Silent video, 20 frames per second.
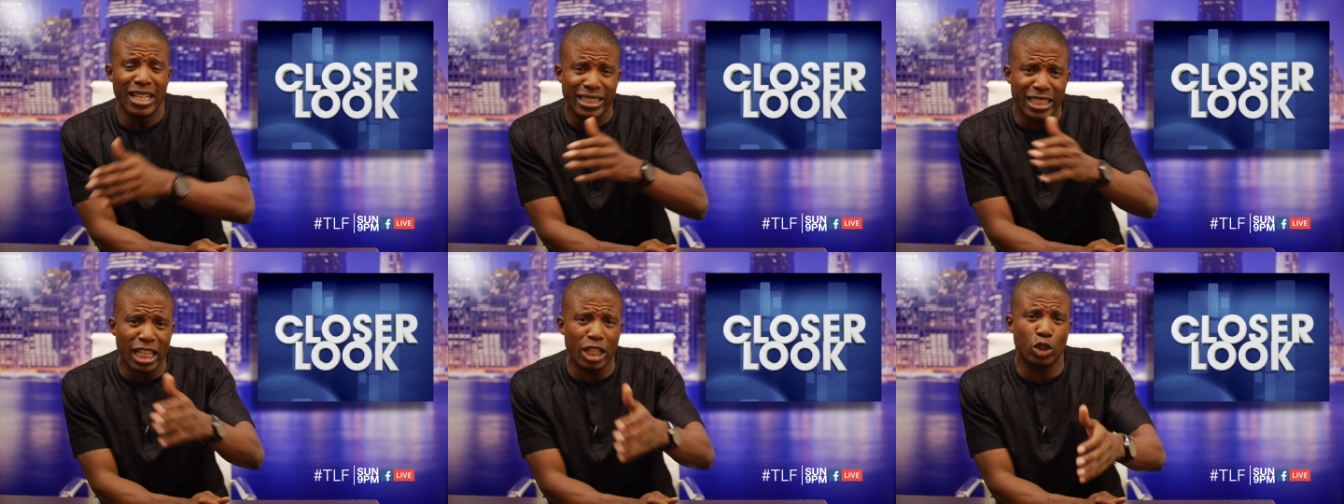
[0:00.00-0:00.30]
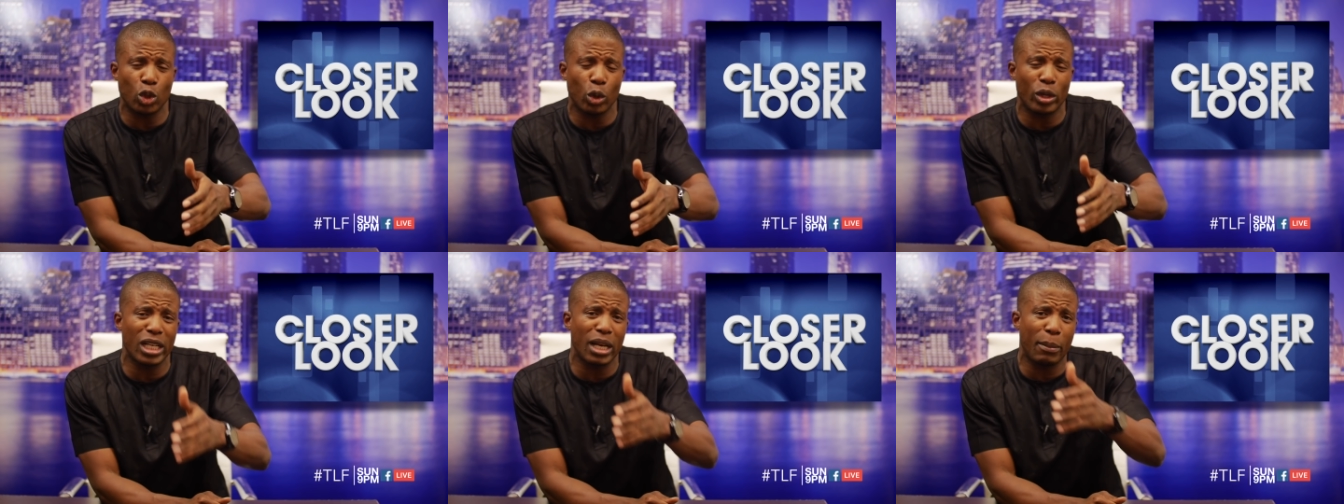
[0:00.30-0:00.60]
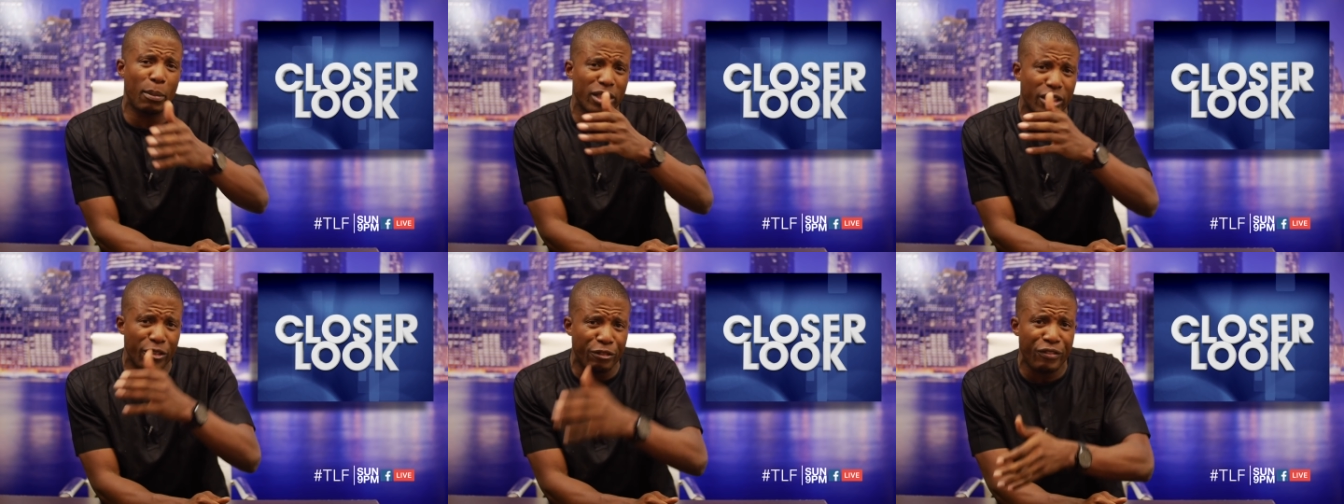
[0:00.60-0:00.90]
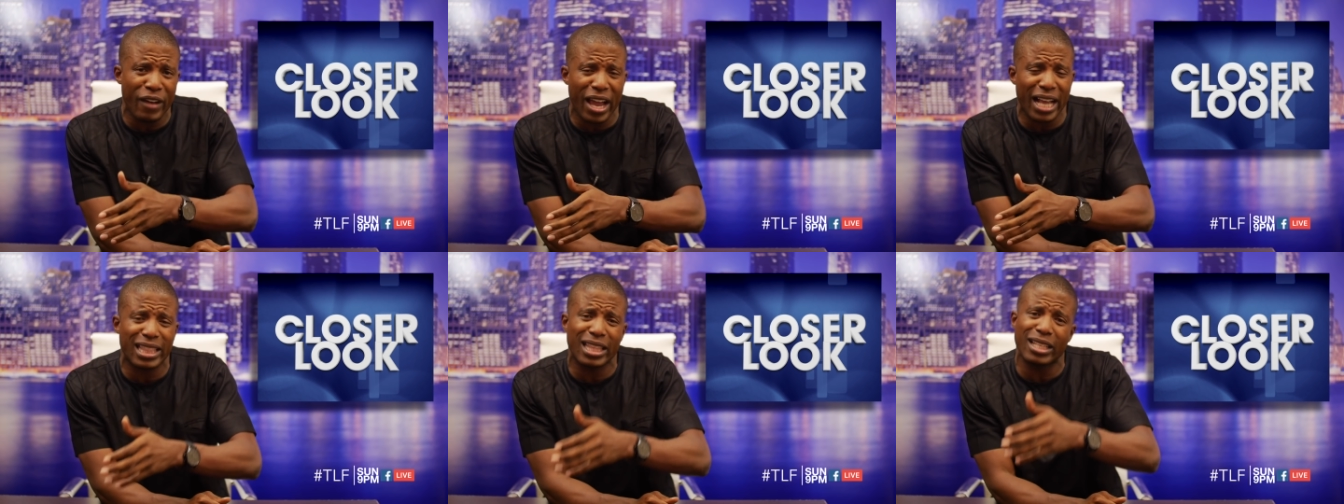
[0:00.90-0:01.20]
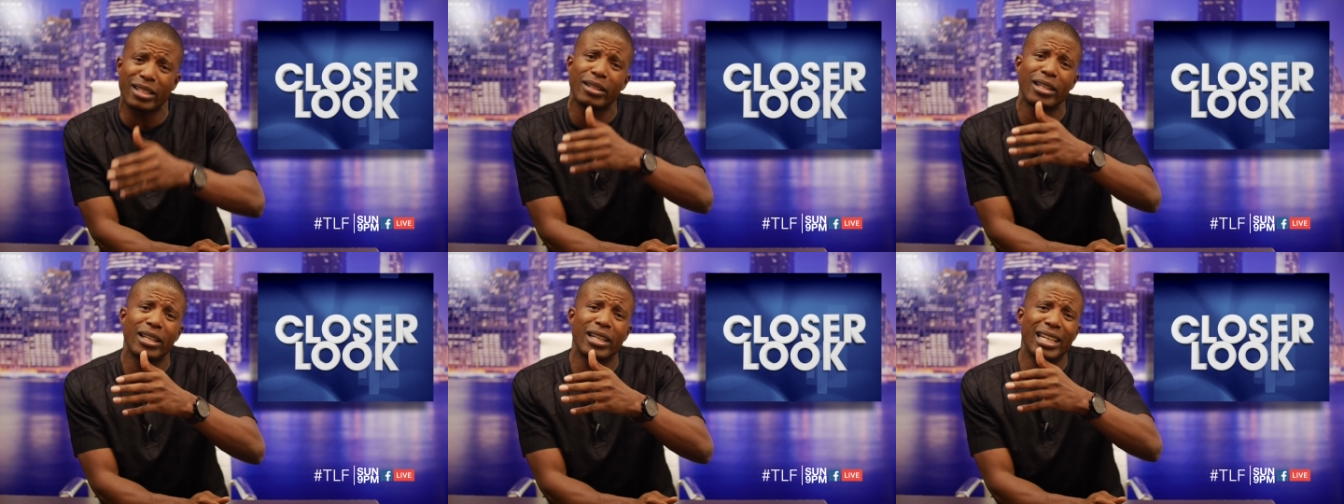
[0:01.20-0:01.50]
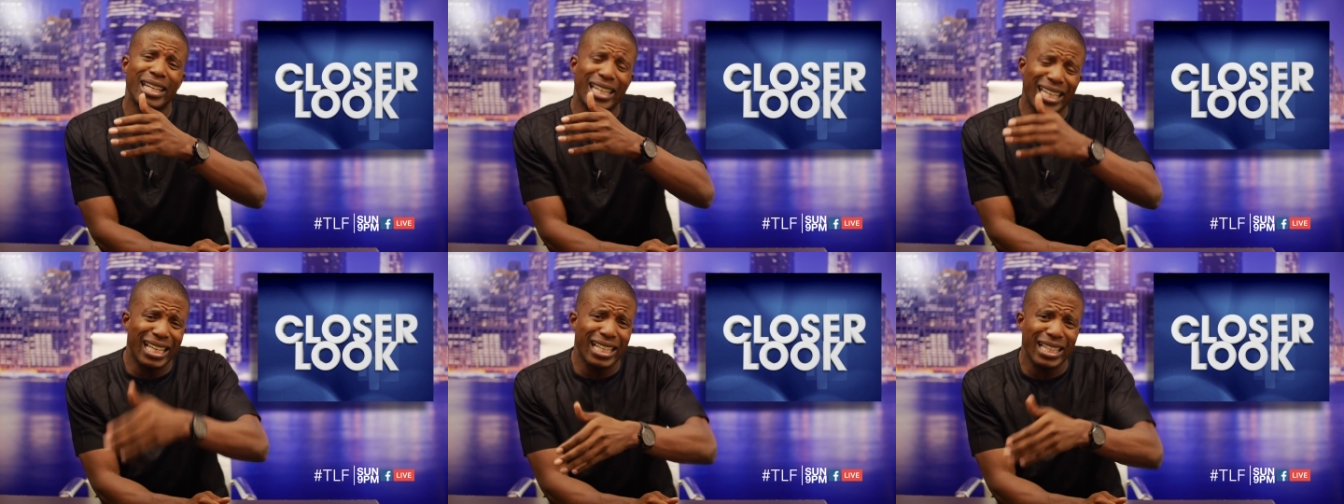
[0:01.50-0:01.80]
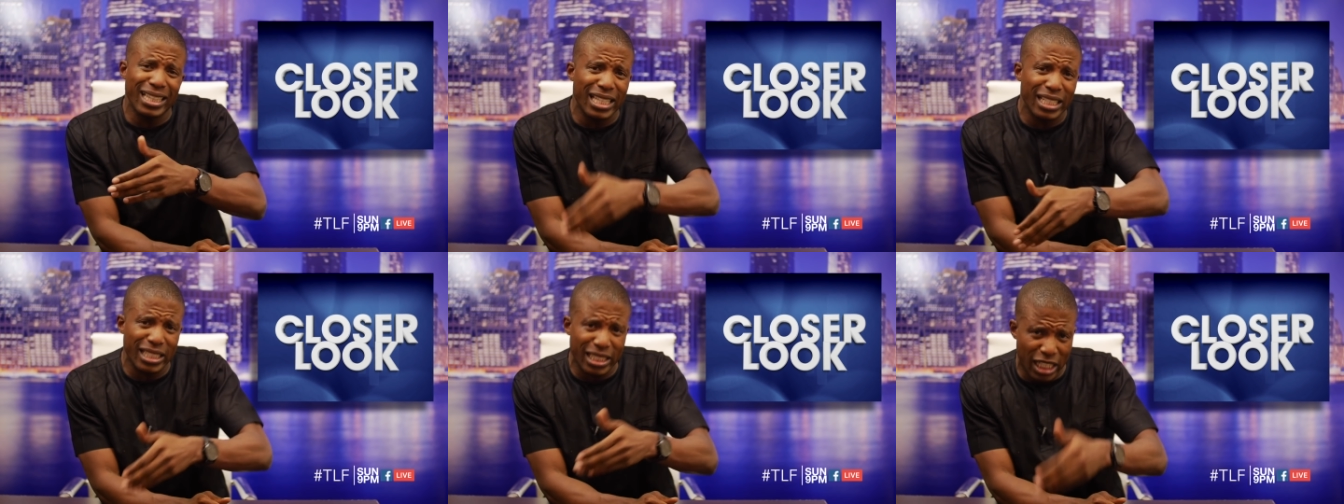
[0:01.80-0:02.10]
Start talking about the fact that
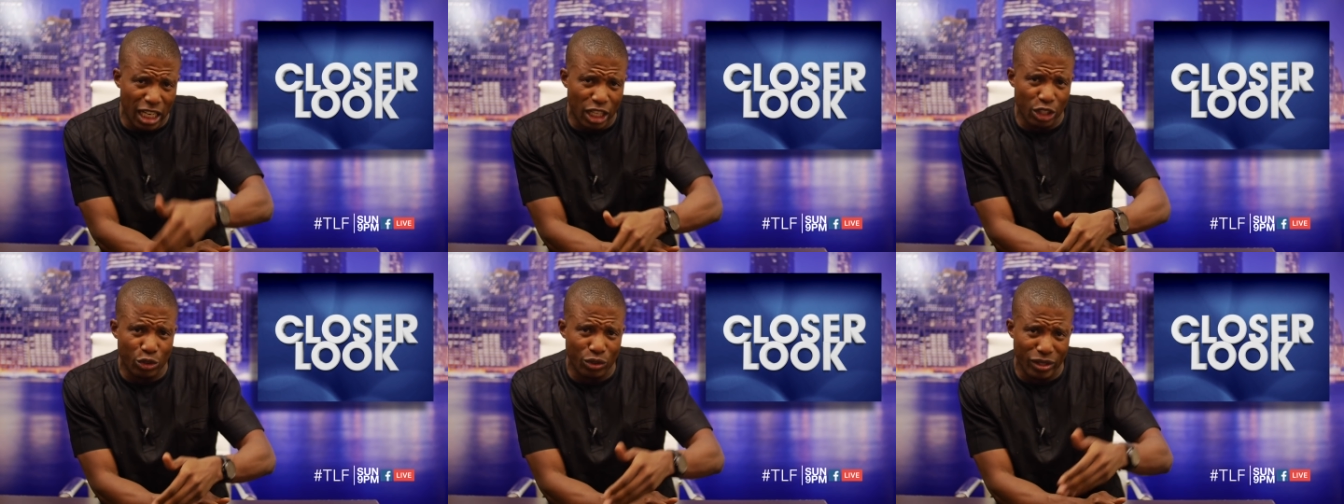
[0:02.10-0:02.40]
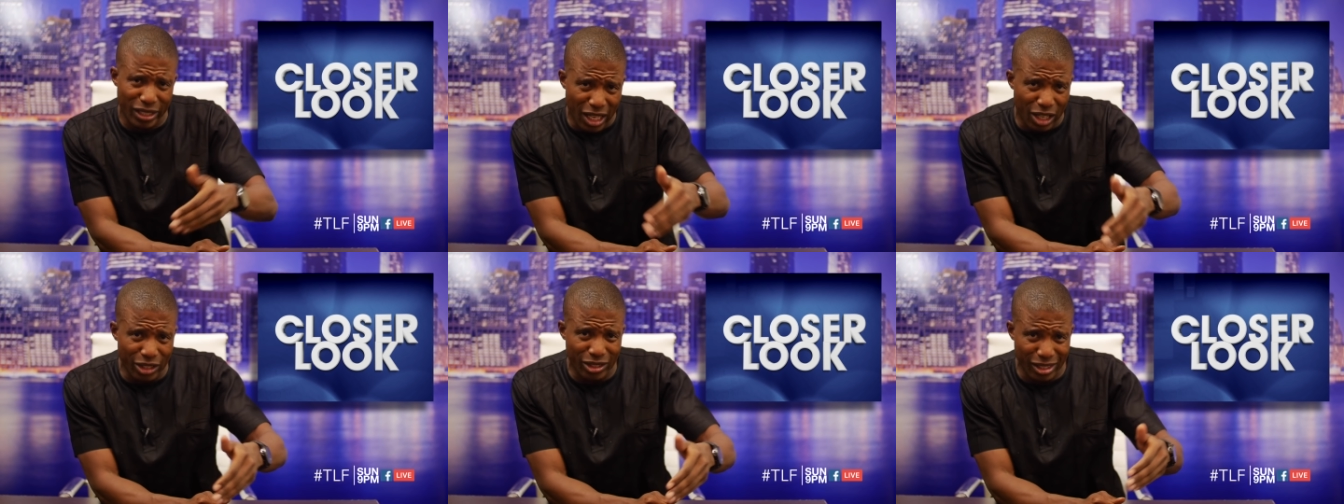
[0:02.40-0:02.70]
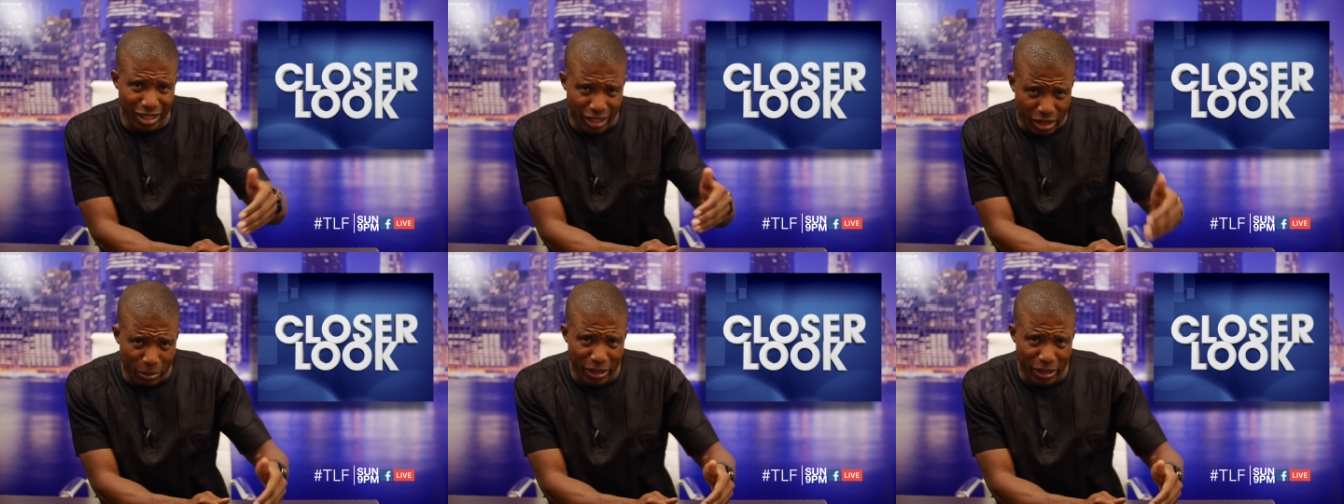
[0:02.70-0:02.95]
in this country now, St.